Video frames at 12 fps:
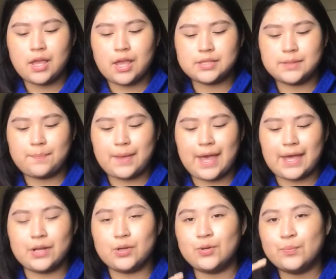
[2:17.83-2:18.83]
it has a
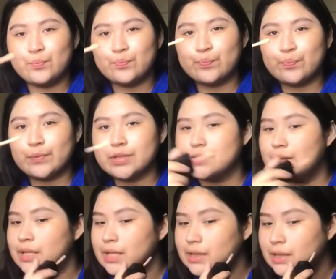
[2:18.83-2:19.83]
paddle,
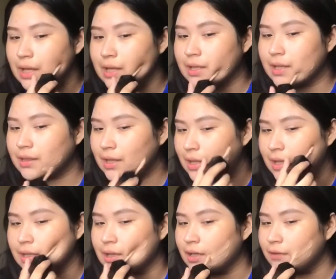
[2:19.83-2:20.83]
so I like that. Like
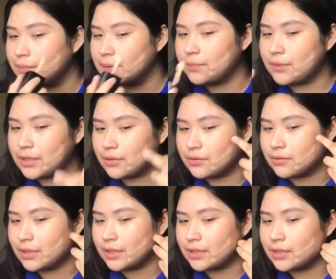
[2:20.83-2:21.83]
a lot of people I know
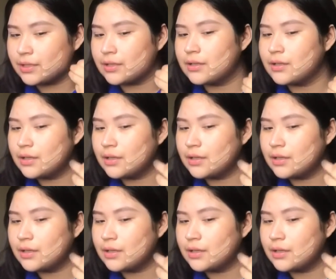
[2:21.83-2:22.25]
don't like it.